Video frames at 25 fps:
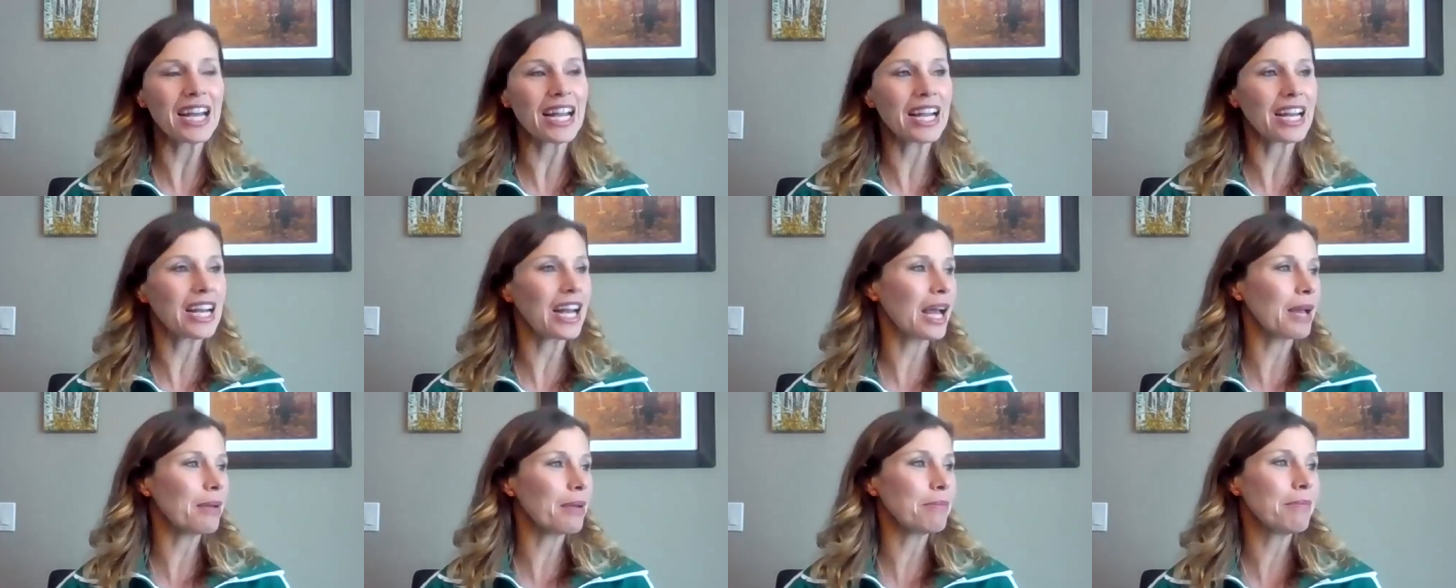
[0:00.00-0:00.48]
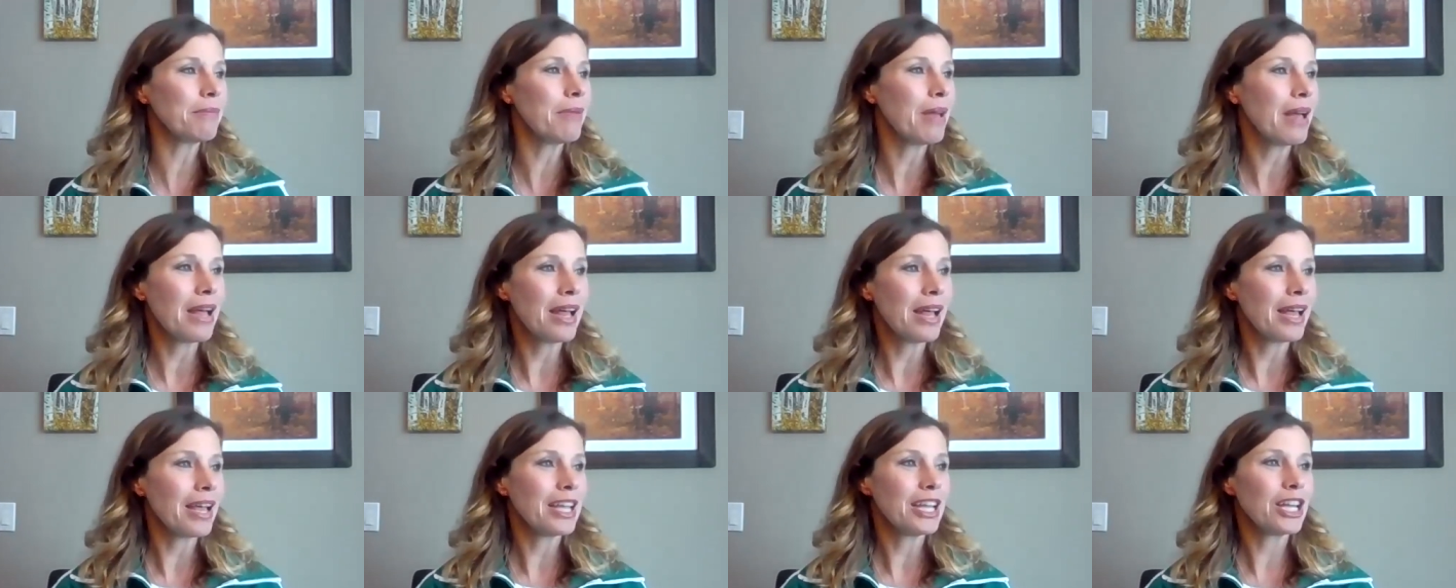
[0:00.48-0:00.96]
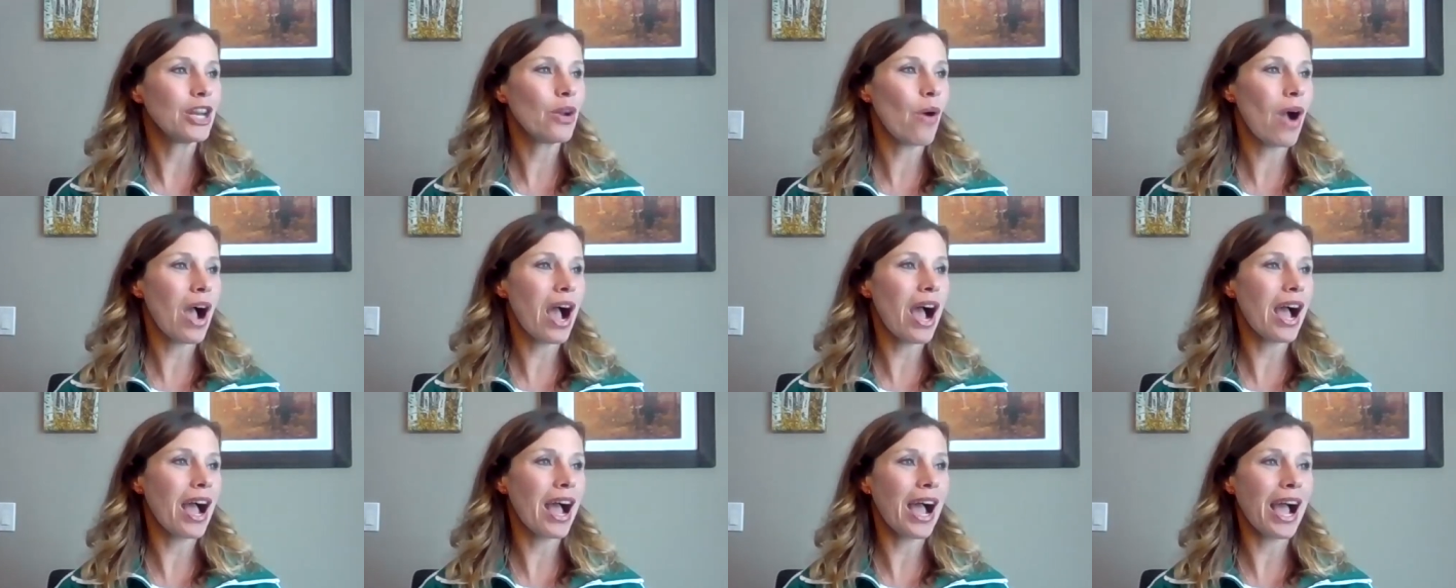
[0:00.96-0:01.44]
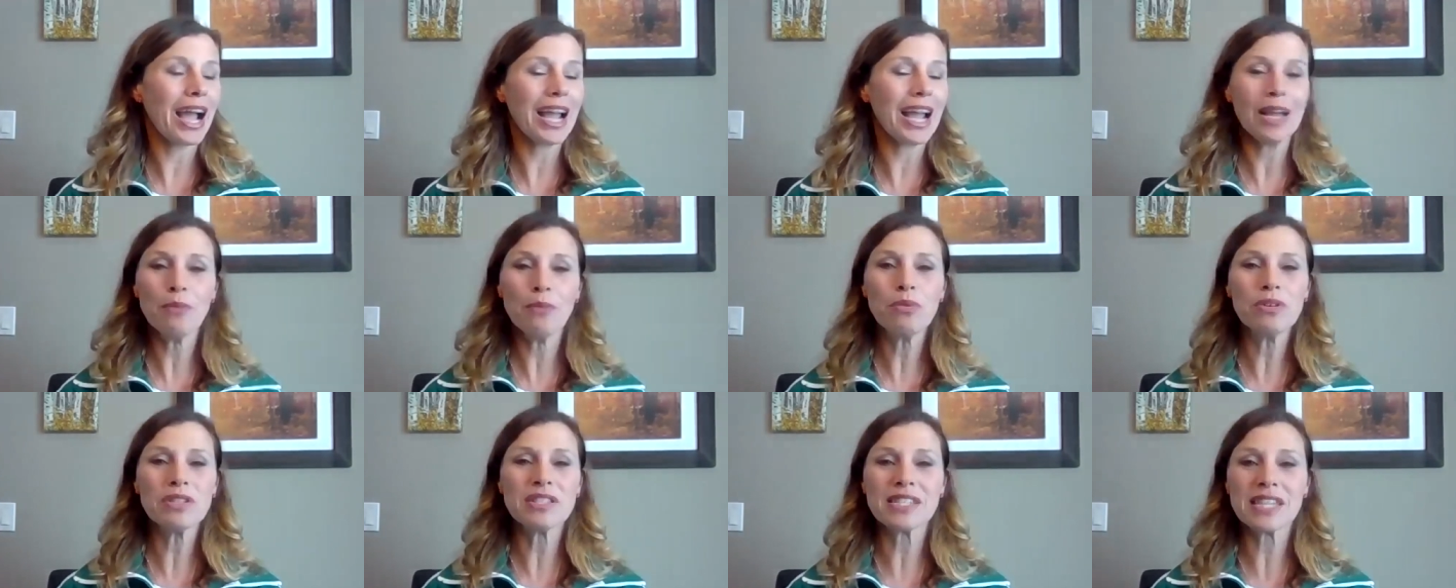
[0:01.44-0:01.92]
And I
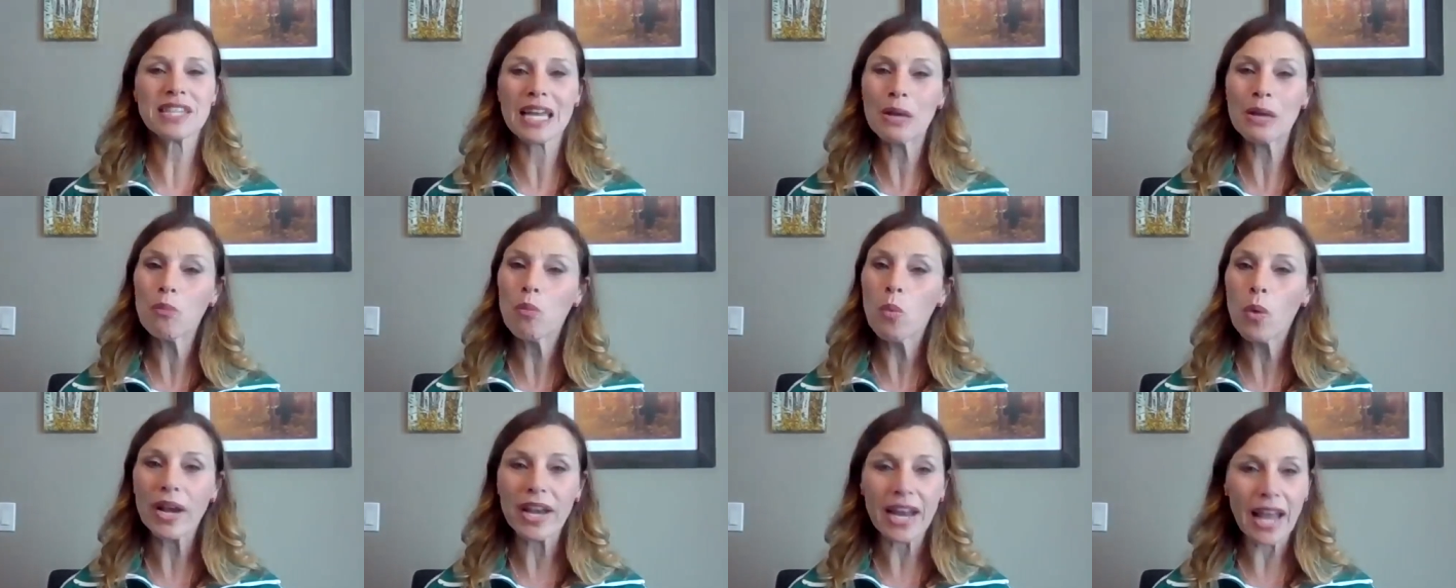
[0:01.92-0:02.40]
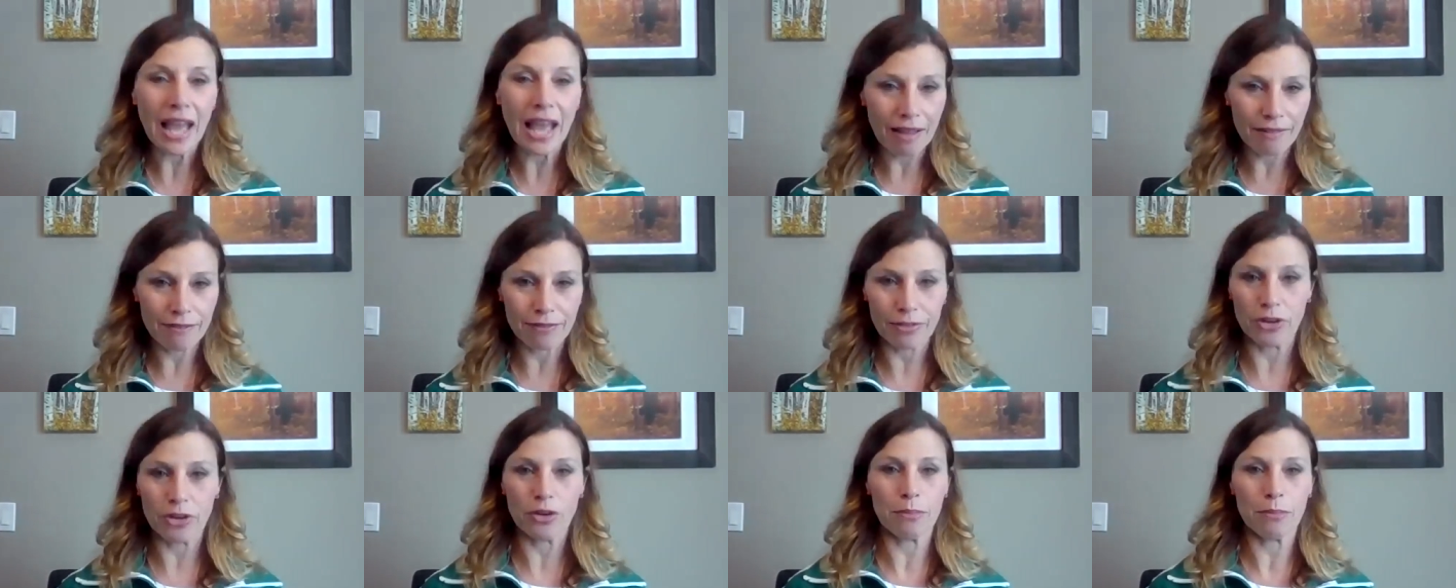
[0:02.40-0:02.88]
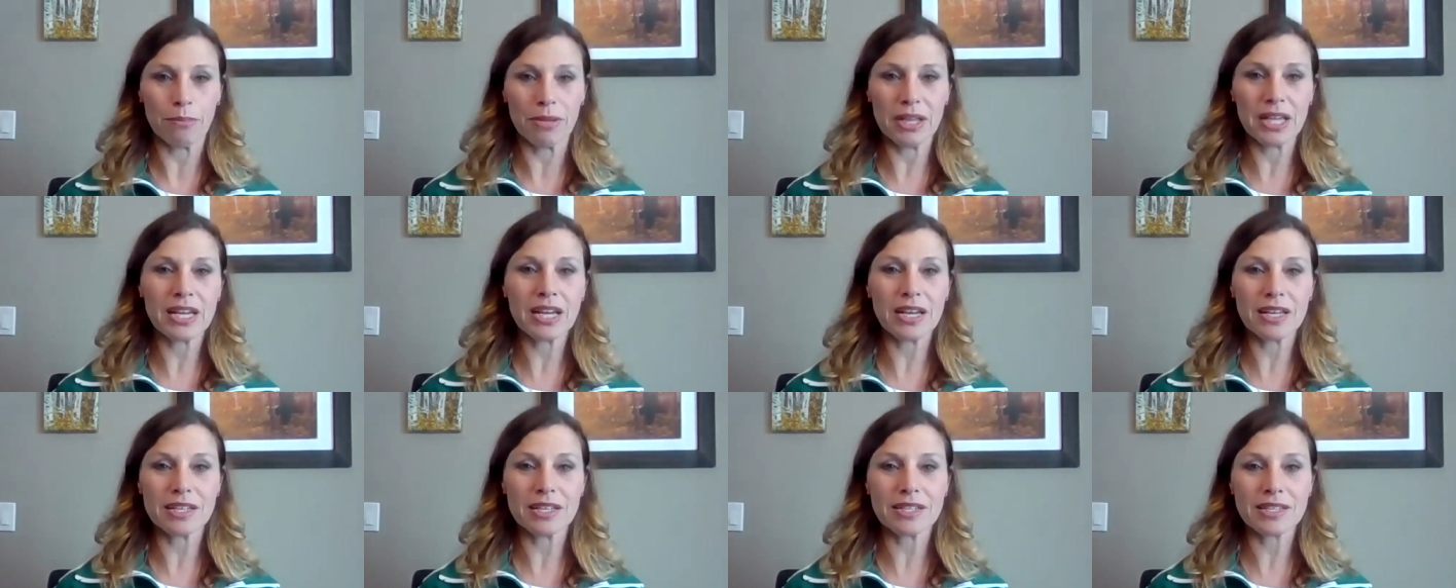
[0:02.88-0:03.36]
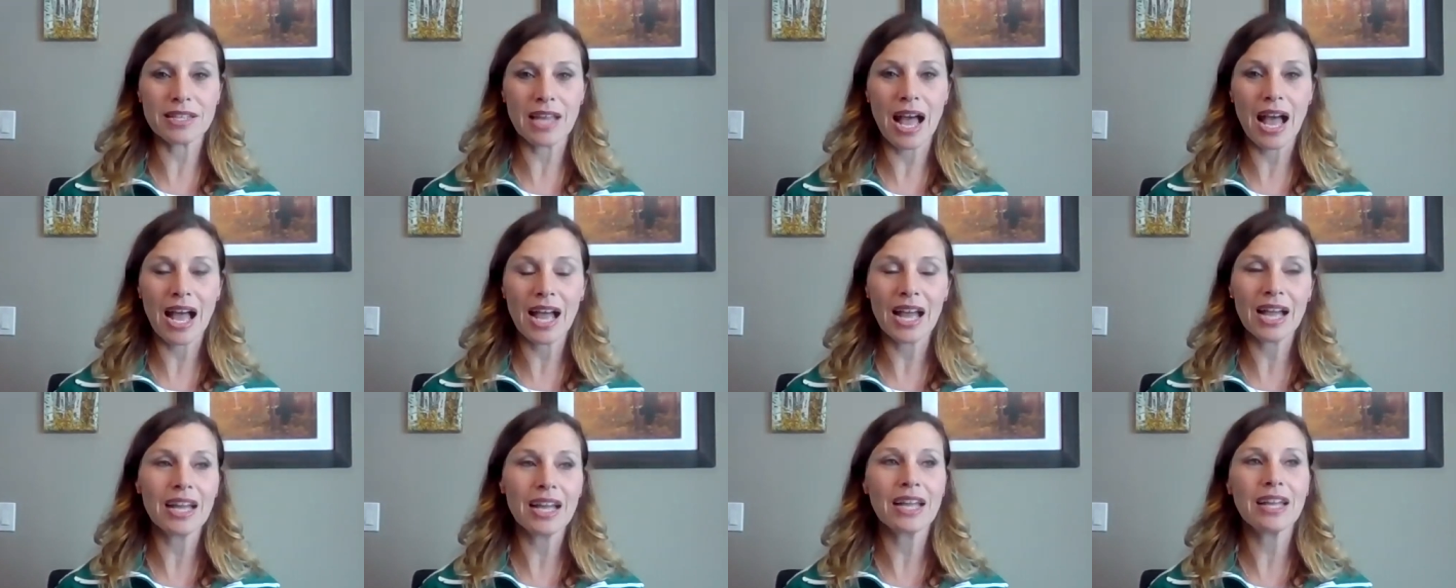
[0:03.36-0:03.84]
will say whatever, because
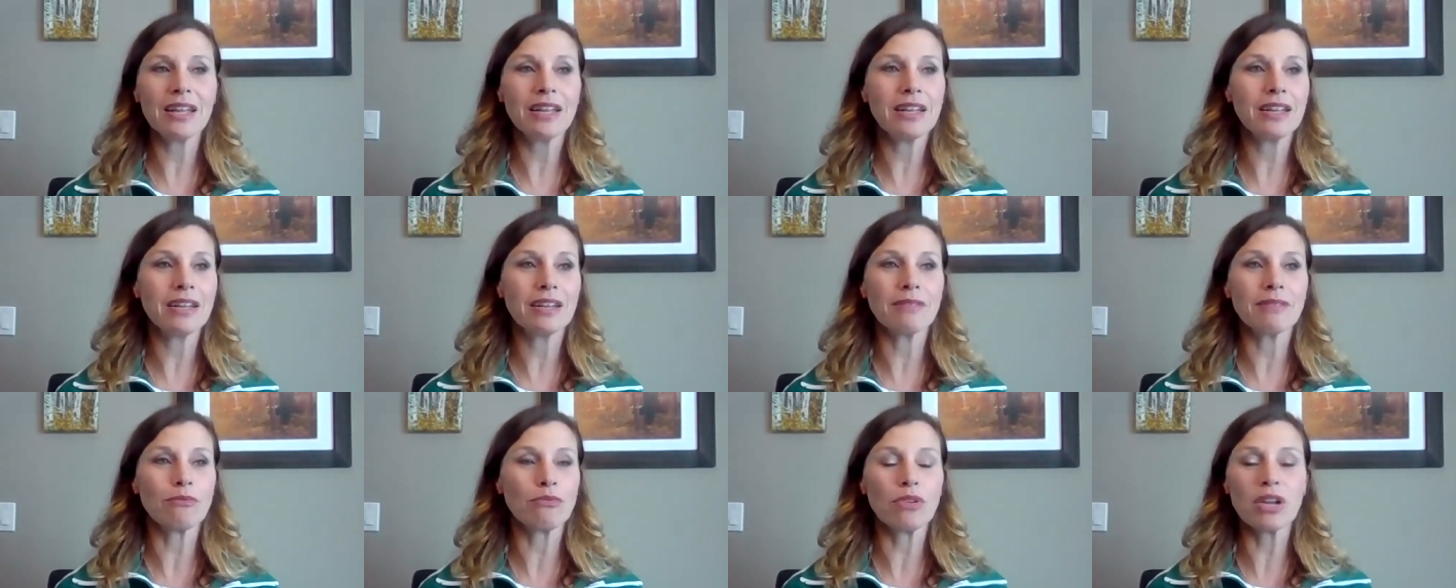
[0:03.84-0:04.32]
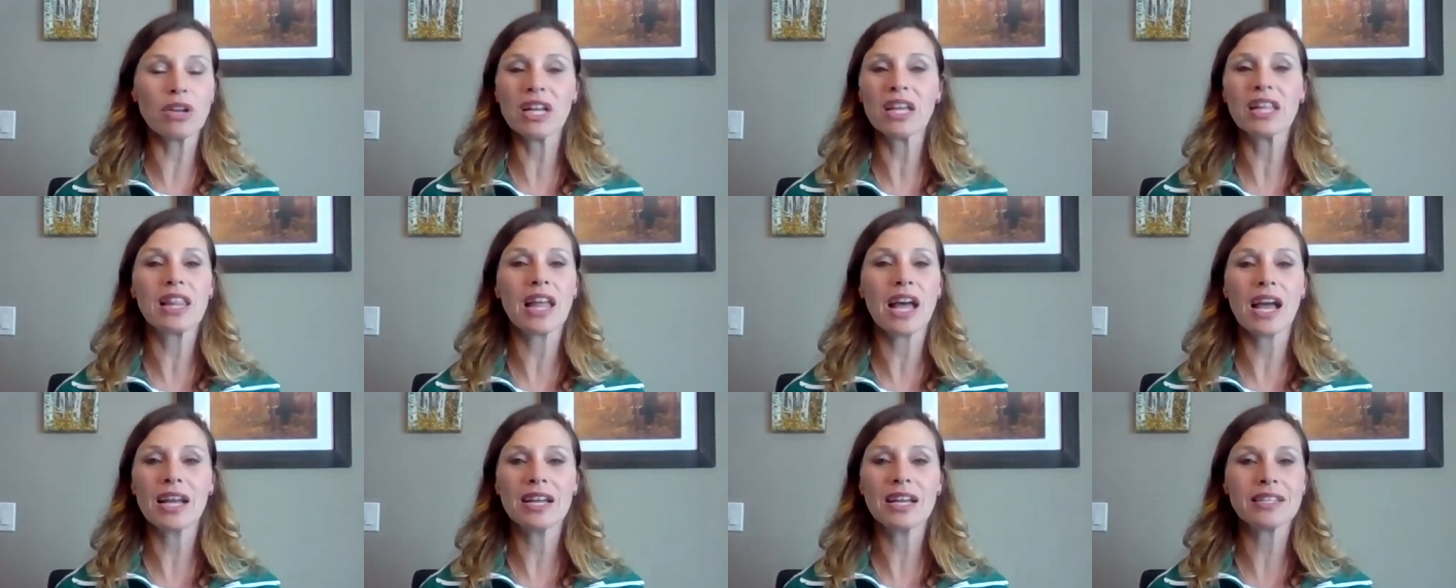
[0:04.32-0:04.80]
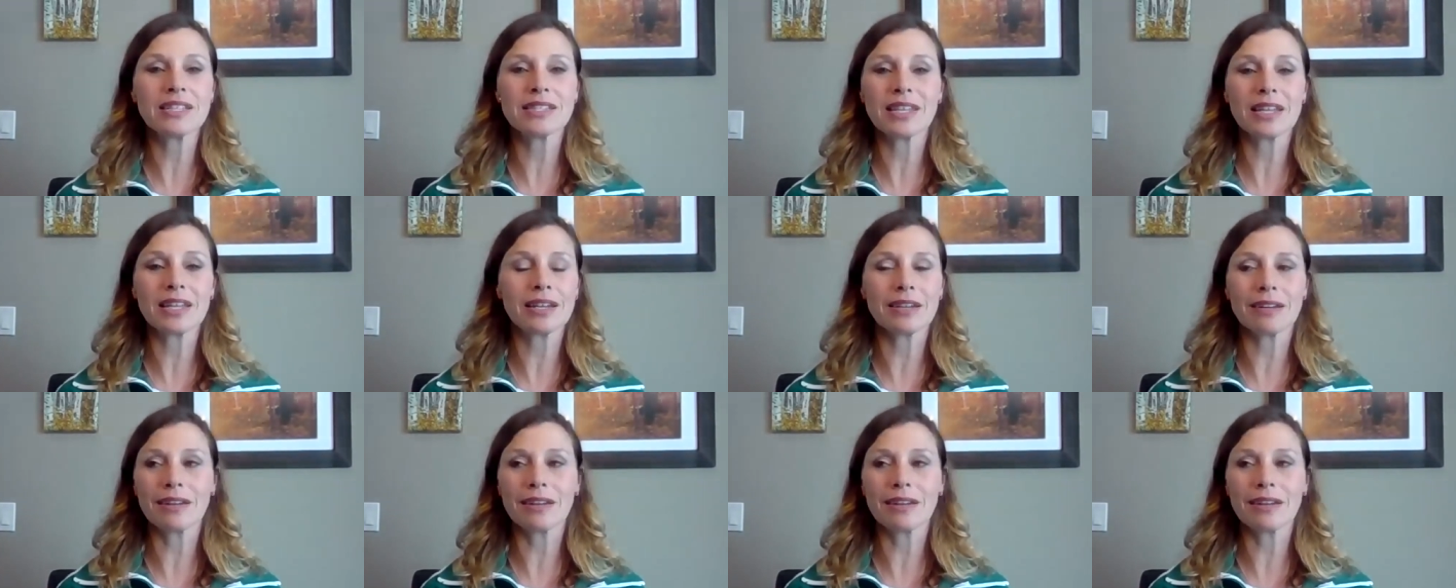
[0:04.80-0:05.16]
I realize that